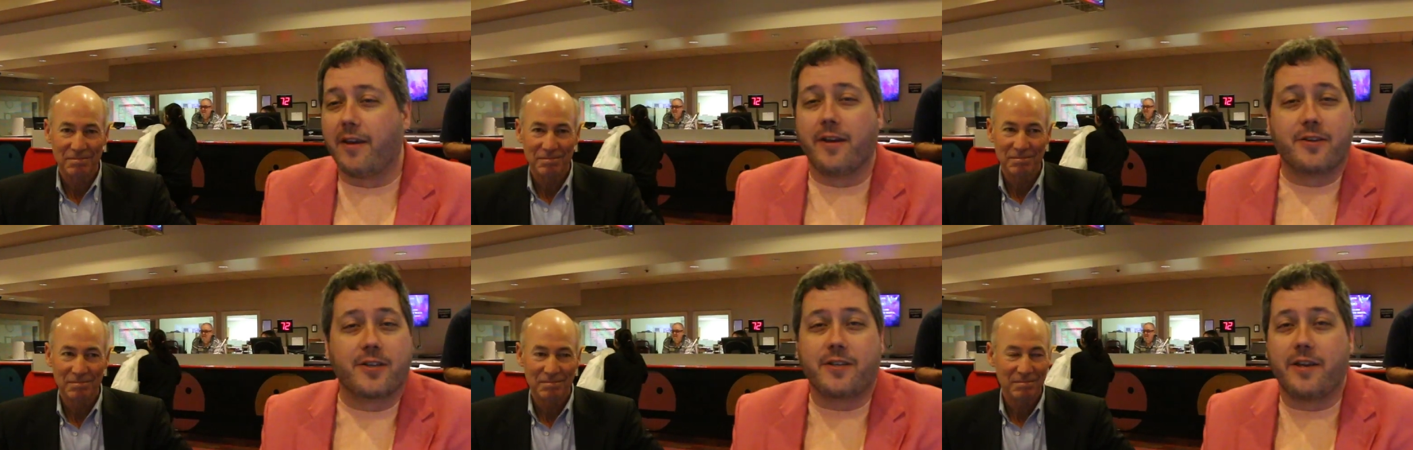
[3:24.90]
Speaker 1: think
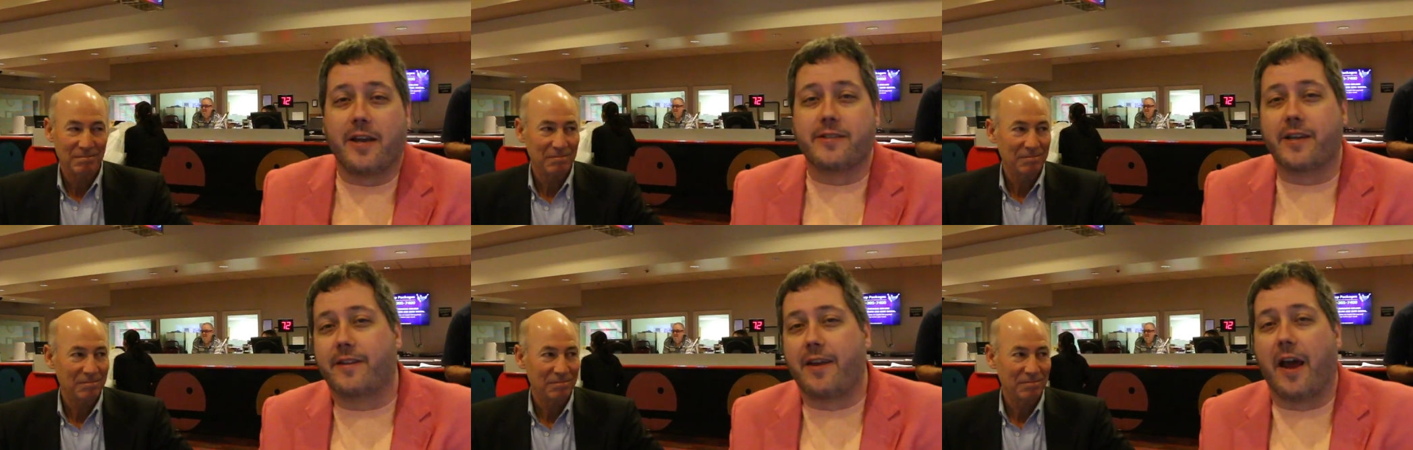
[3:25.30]
he just
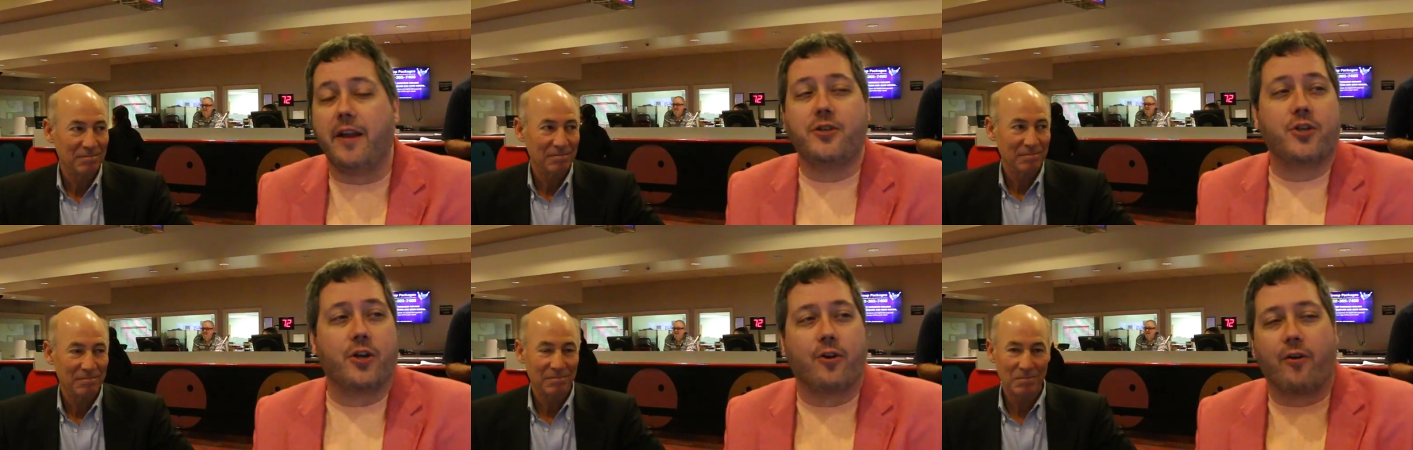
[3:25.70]
needs
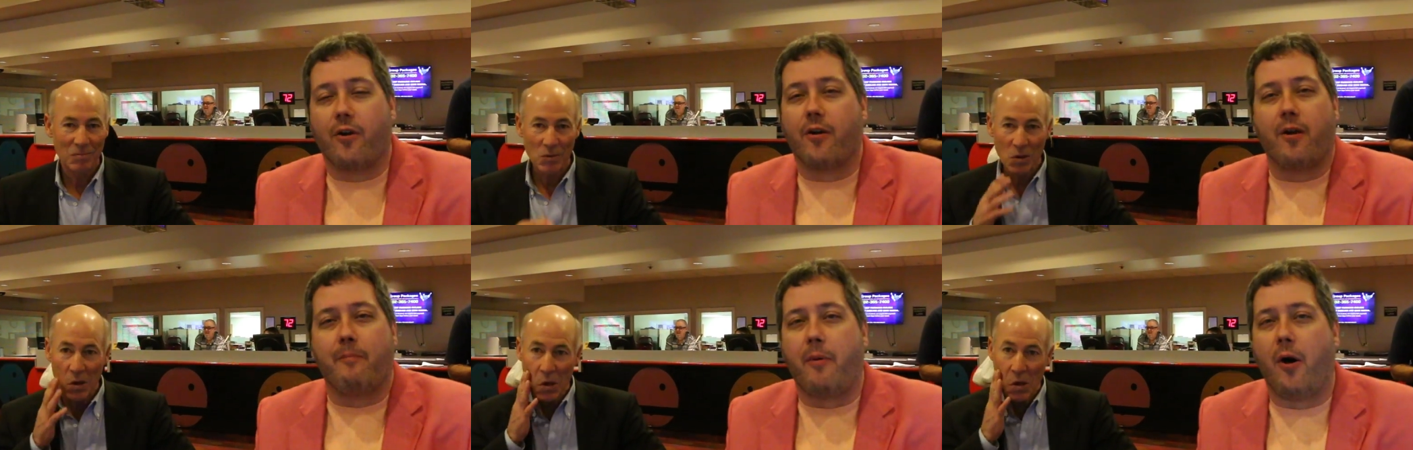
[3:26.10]
attention in
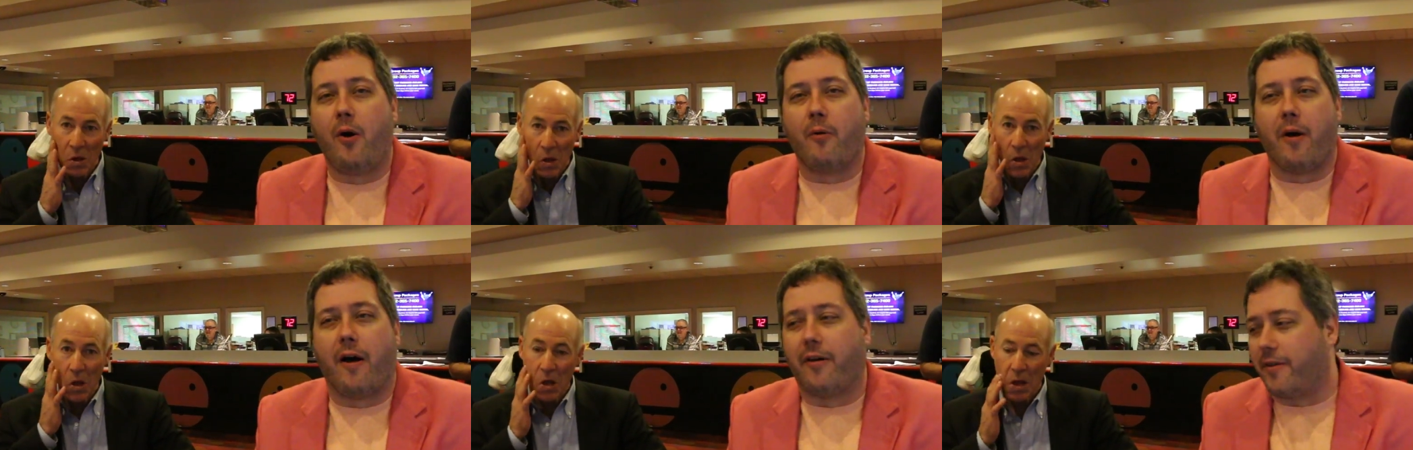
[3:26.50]
order to bowl
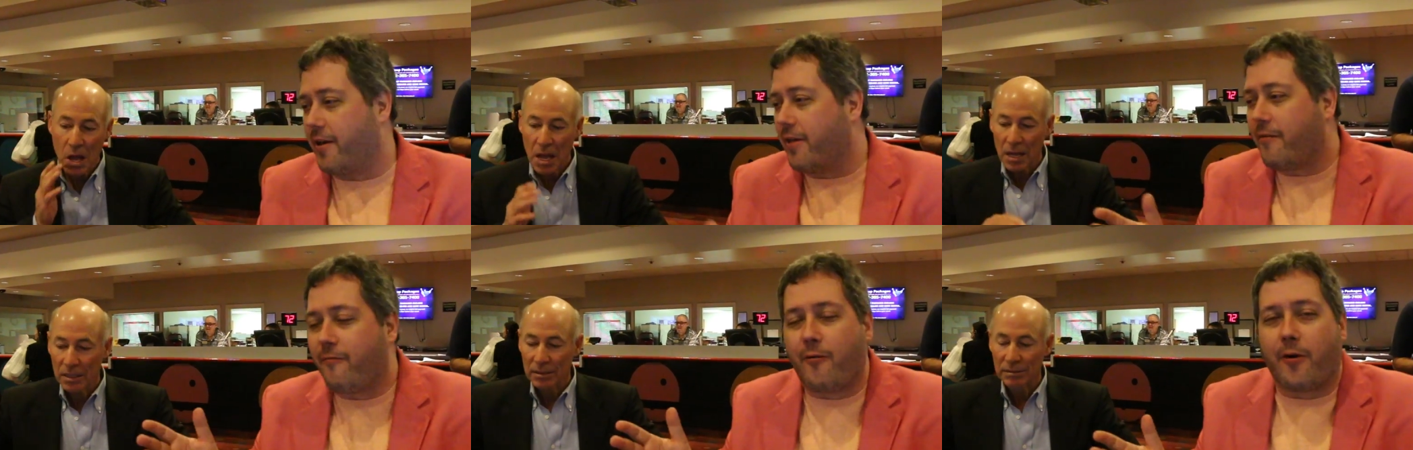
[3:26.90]
well. The
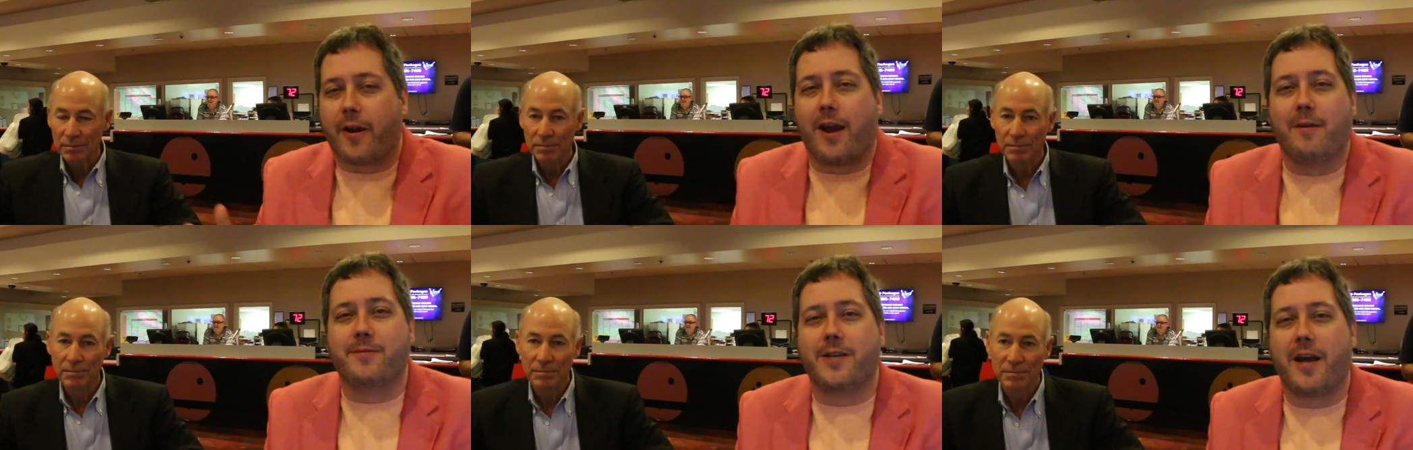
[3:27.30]
other four
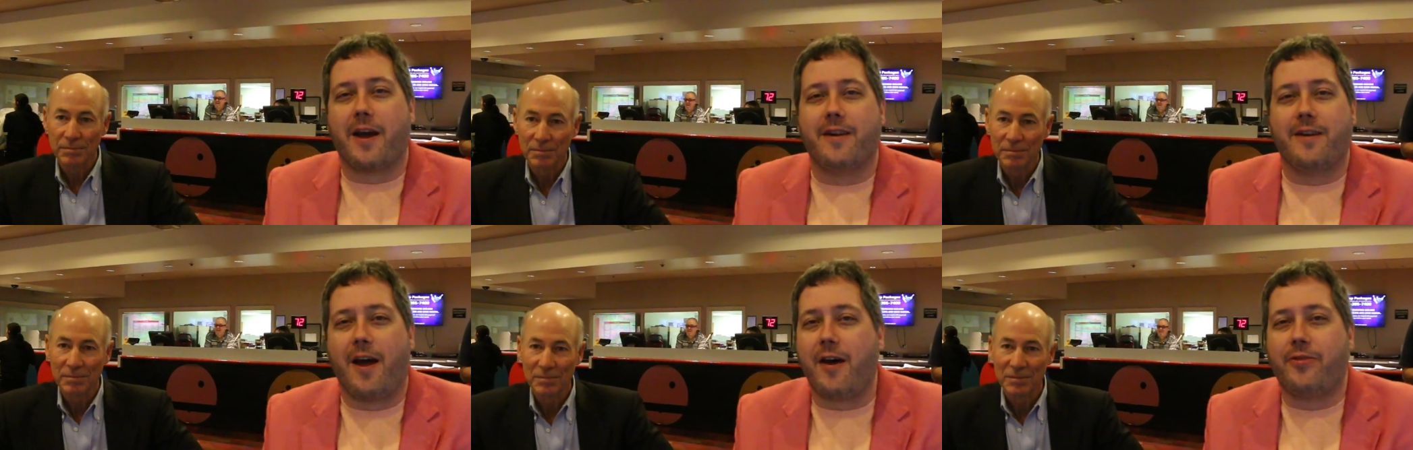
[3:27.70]
games, he had
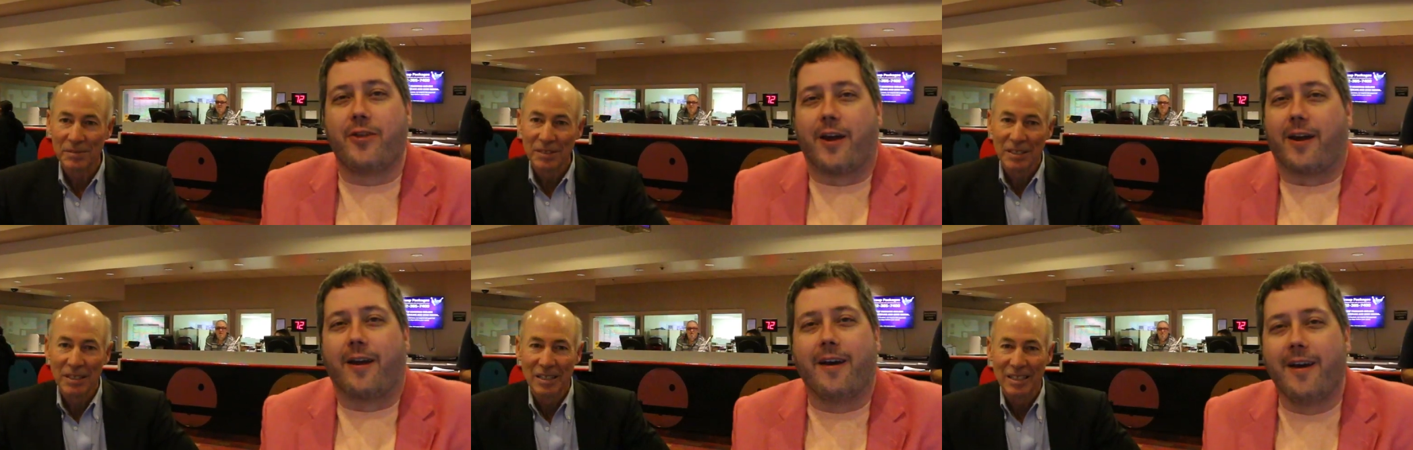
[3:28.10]

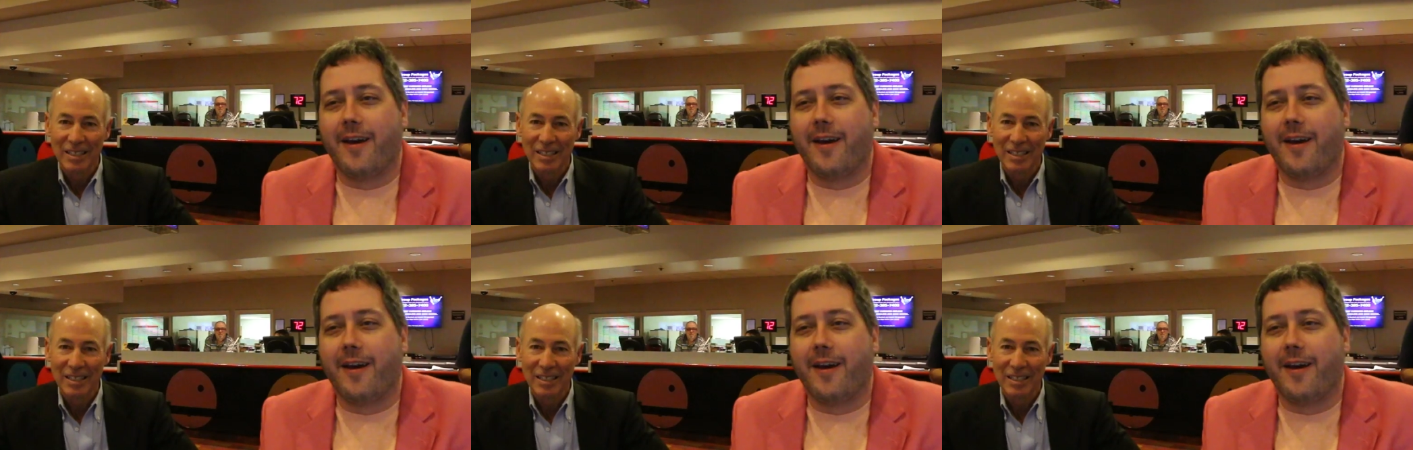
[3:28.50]
nothing.